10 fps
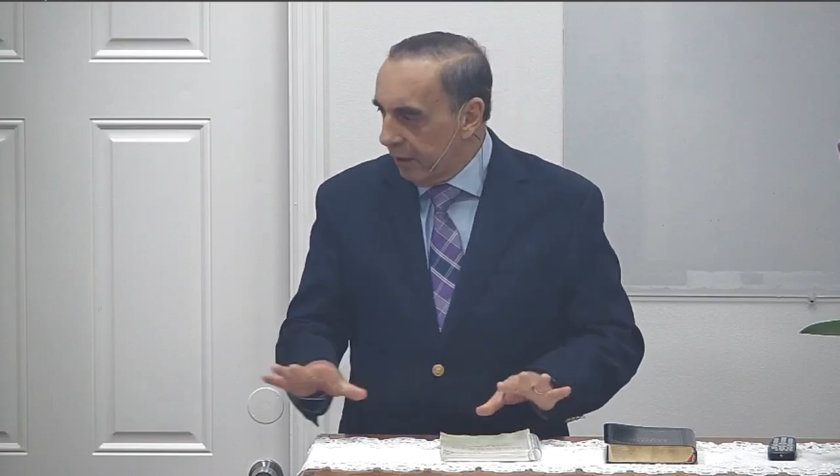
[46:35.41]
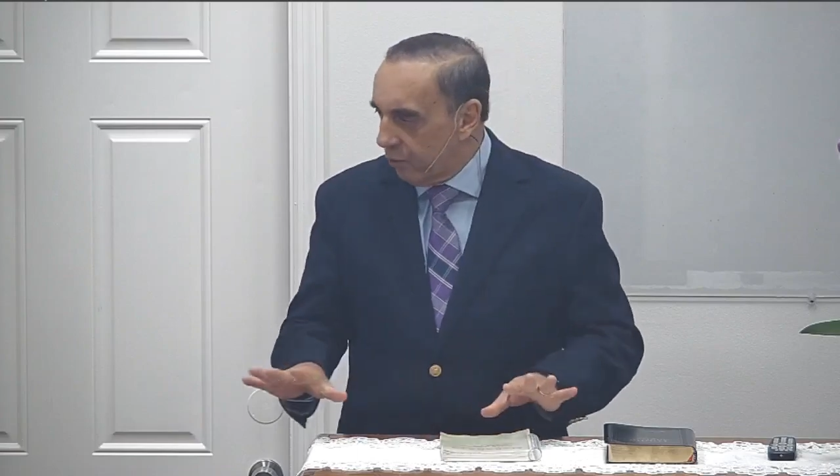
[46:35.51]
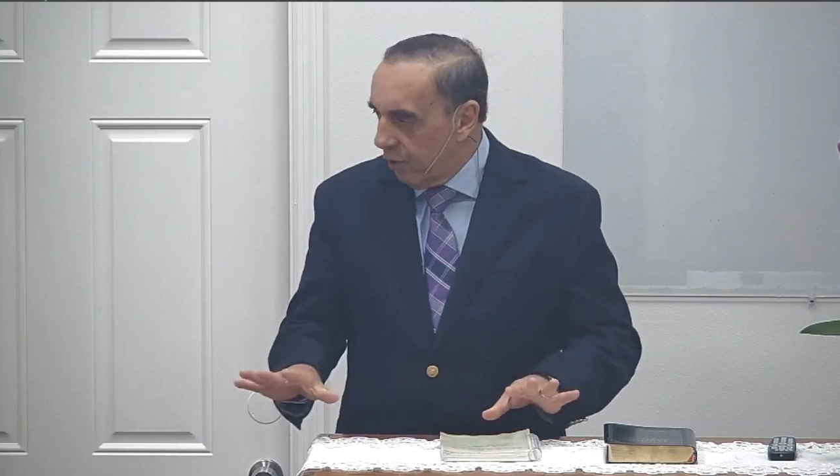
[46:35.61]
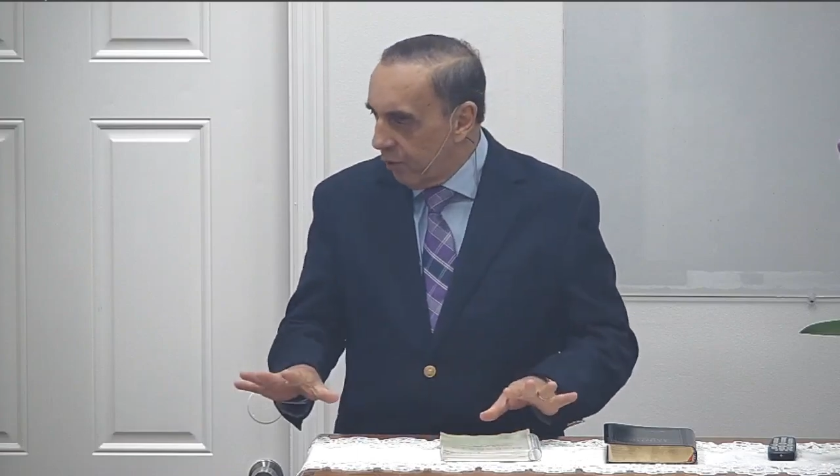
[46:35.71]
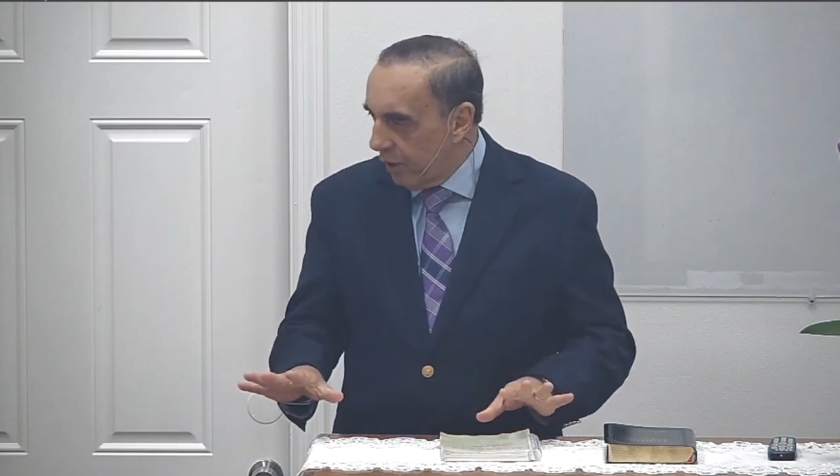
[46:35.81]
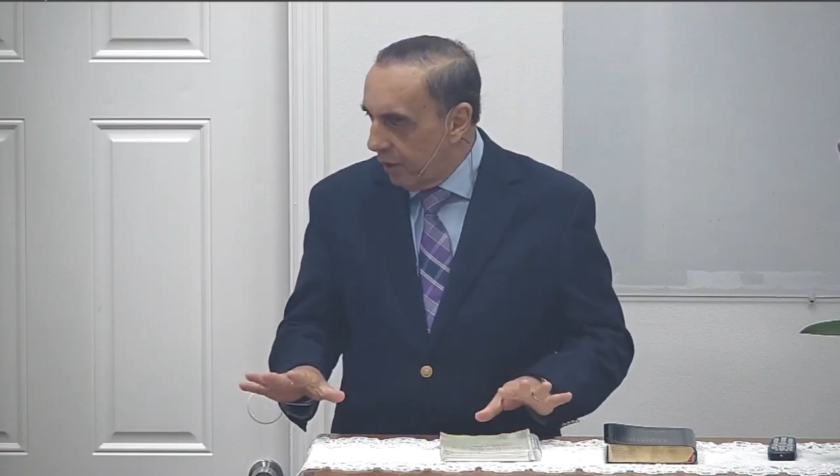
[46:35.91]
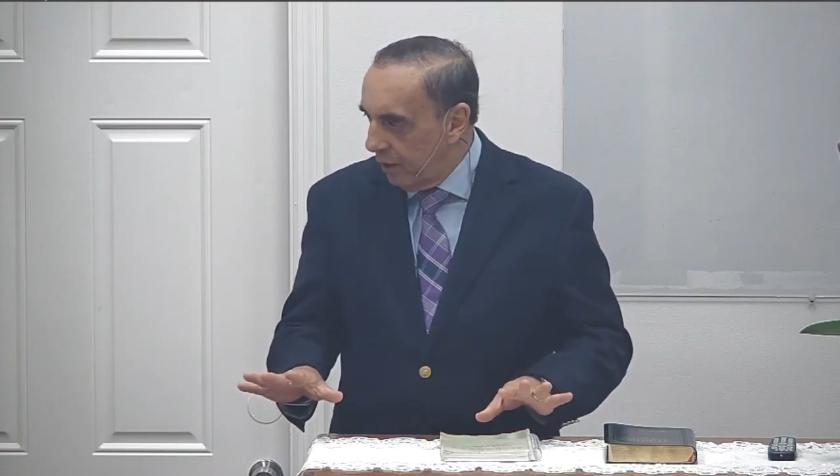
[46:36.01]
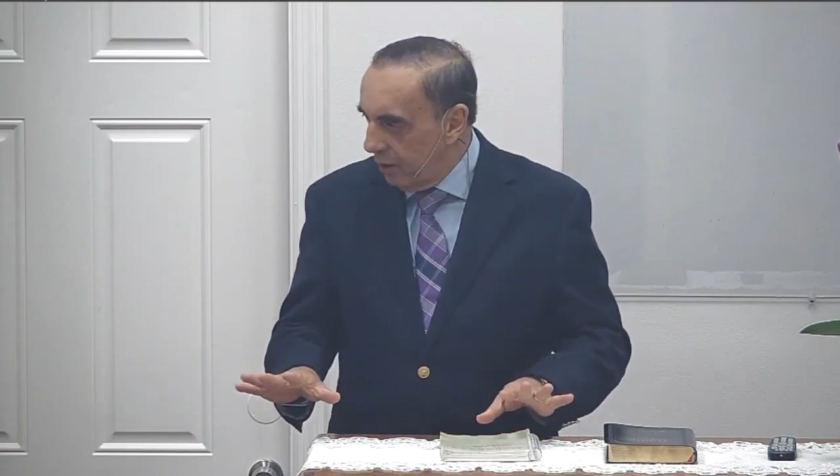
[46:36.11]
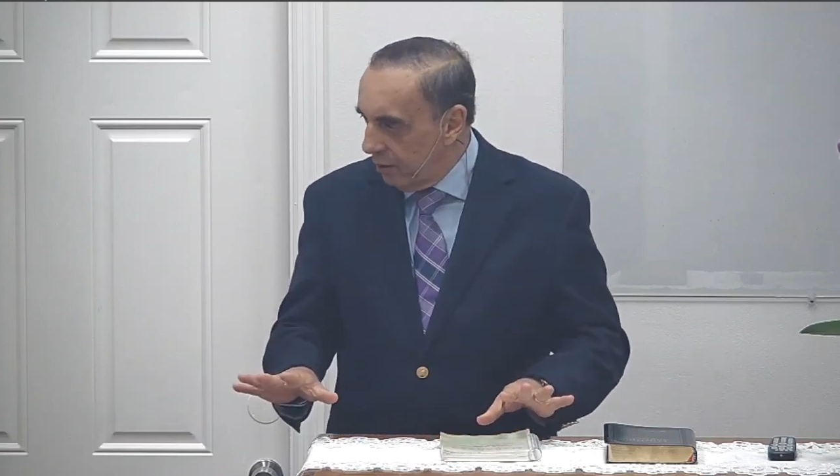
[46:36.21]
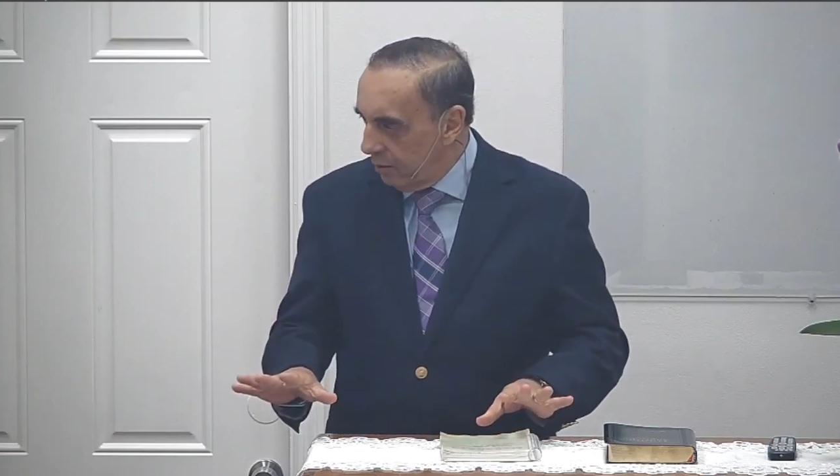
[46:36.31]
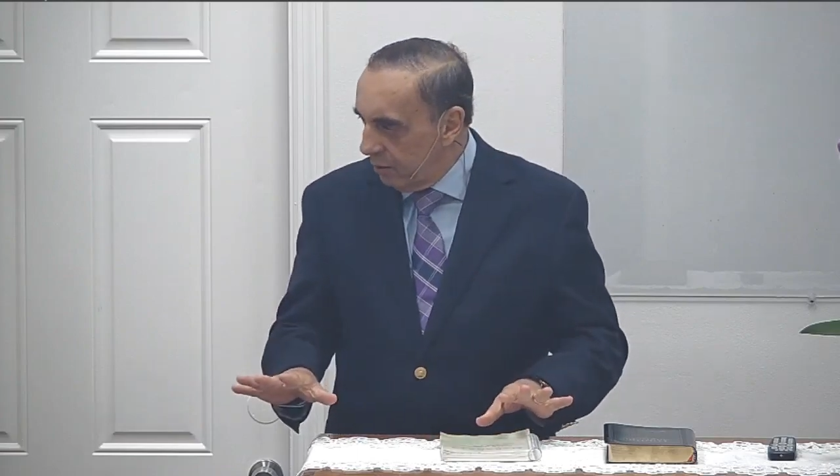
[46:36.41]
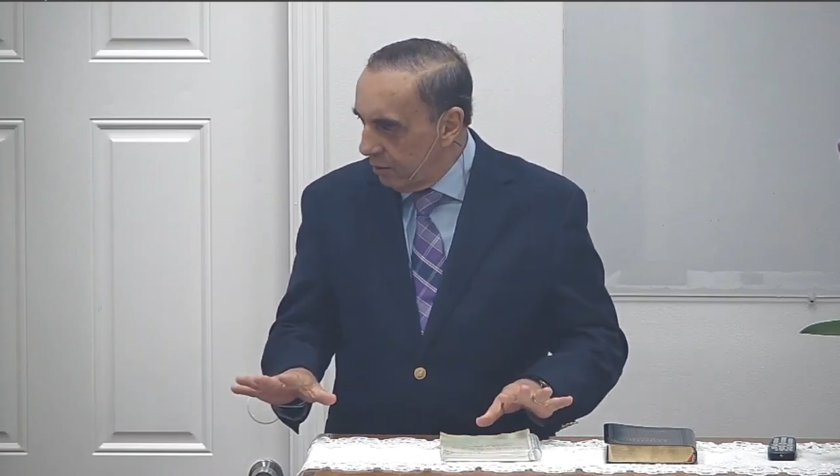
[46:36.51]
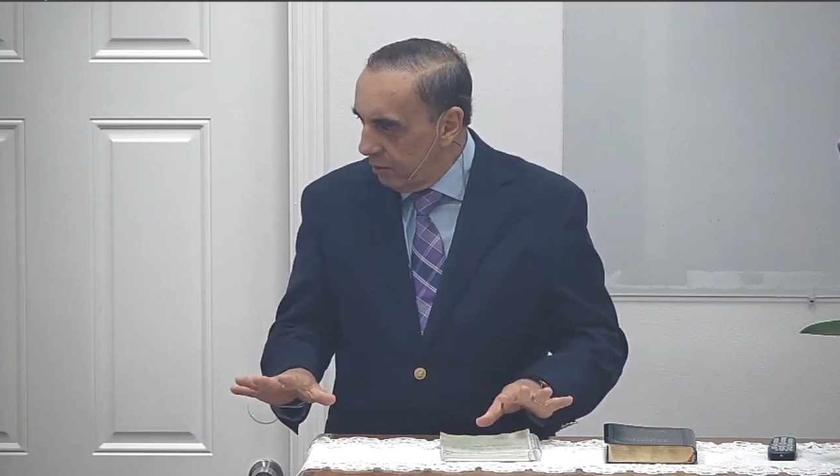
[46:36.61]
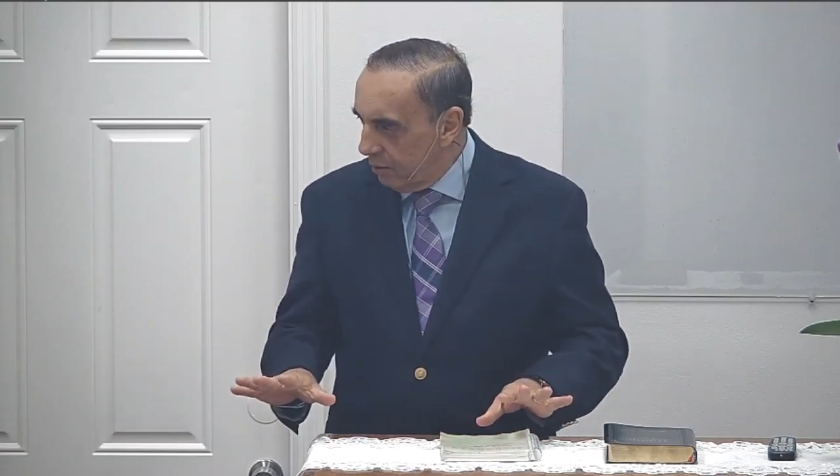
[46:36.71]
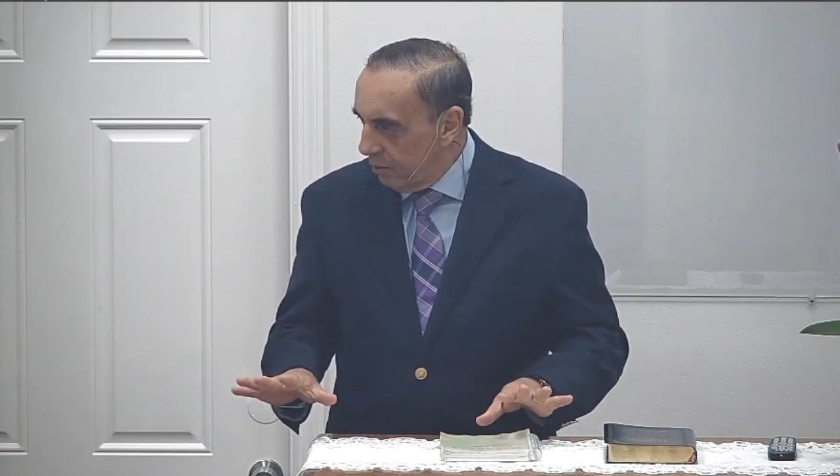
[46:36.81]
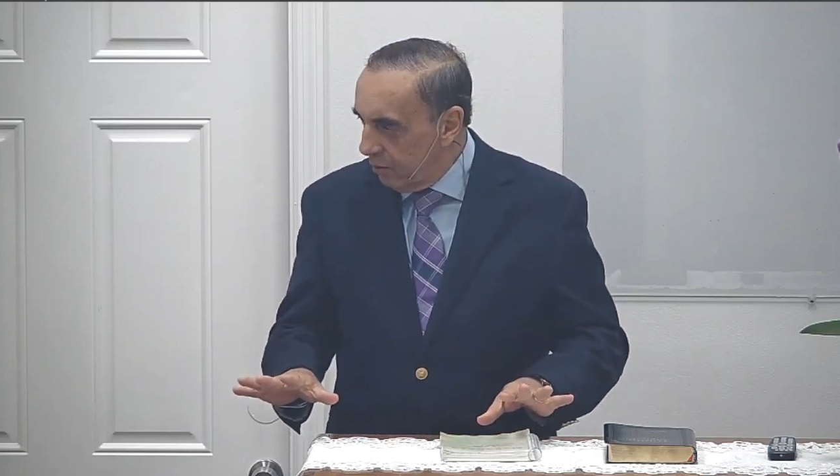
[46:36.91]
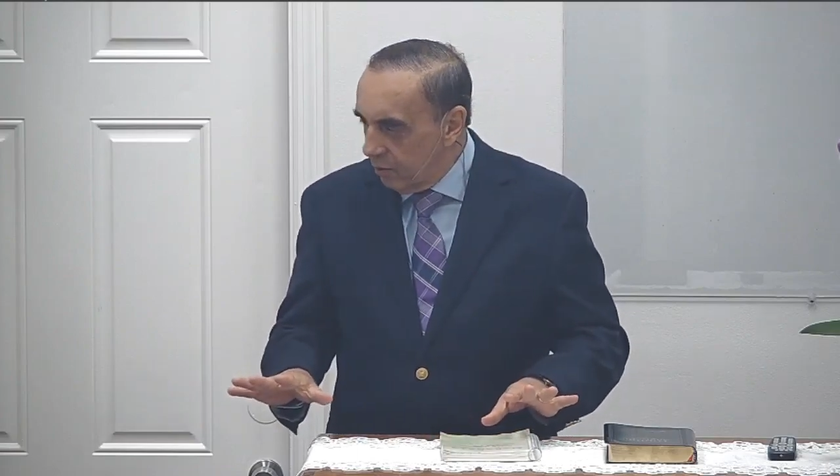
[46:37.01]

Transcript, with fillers: Amen. Is